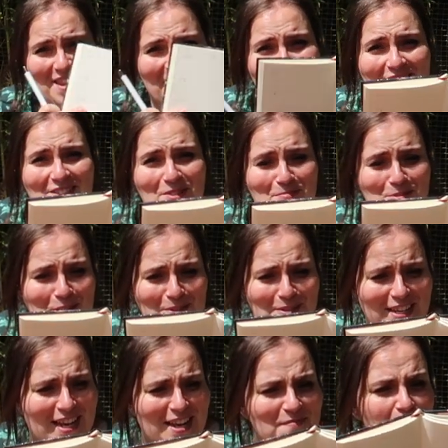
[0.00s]
and then I stopped
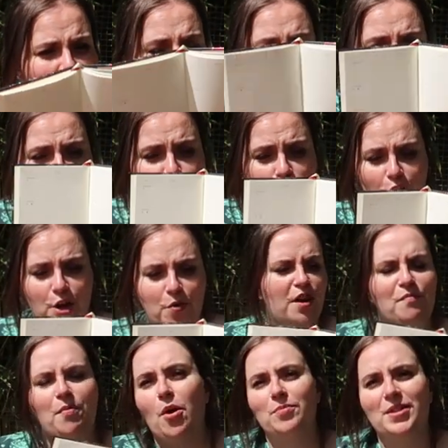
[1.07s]
using it. So
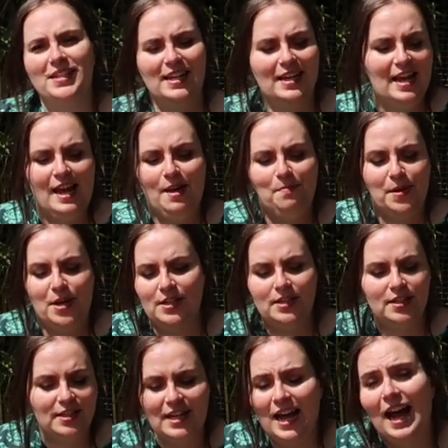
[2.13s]
I've popped this in here because it
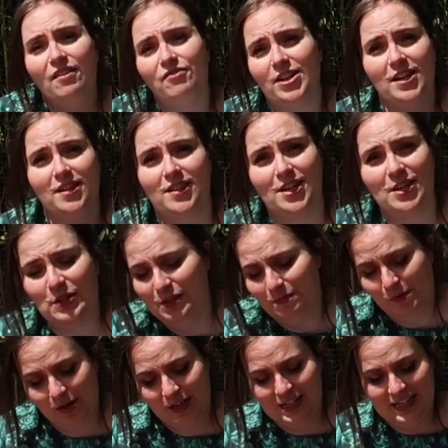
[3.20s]
doesn't have any other use in
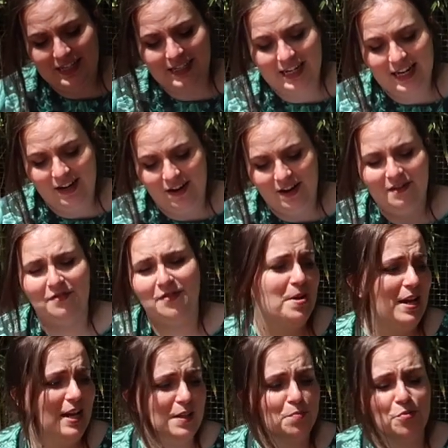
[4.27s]
my day-to-day life,
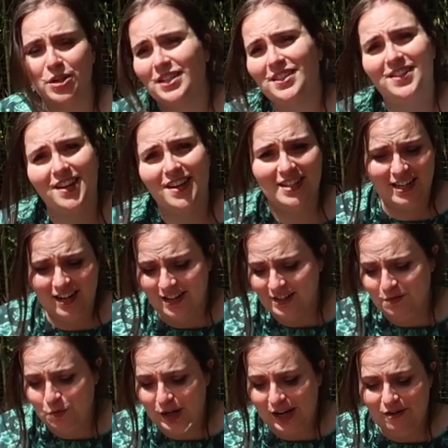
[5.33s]
but it's pretty sturdy and I
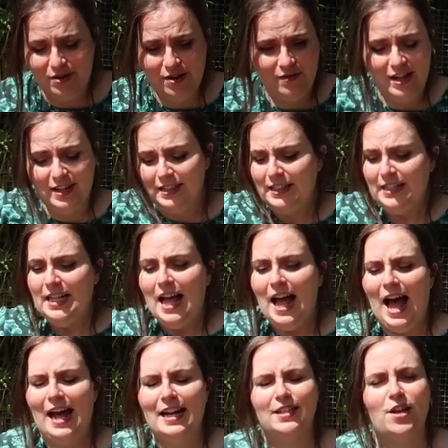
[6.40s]
didn't want to get rid of it.
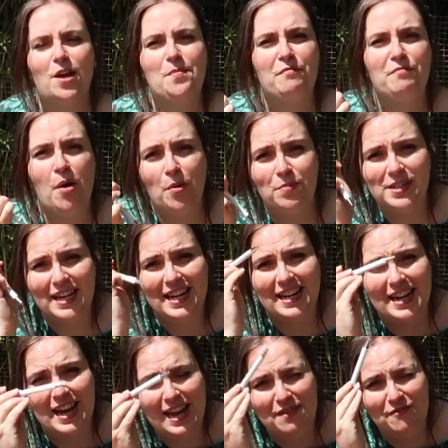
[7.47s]
And I've popped
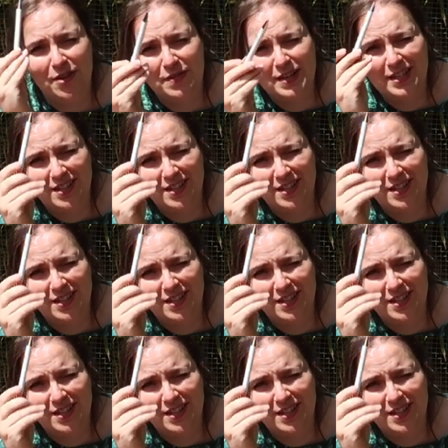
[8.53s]
in a very